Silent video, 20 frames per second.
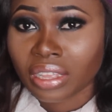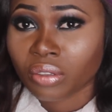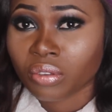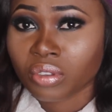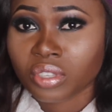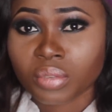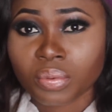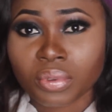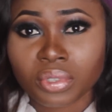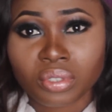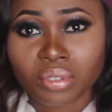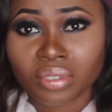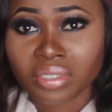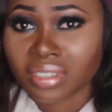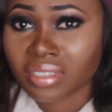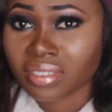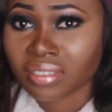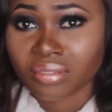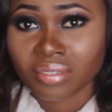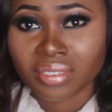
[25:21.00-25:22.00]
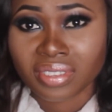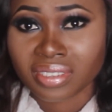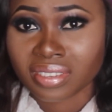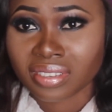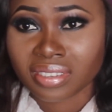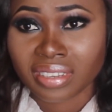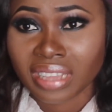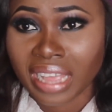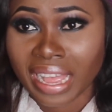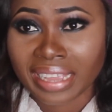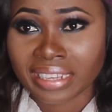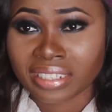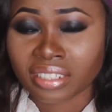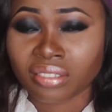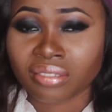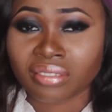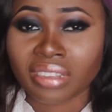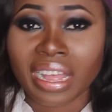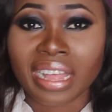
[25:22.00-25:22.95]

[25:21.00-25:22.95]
Constipation is not ideal.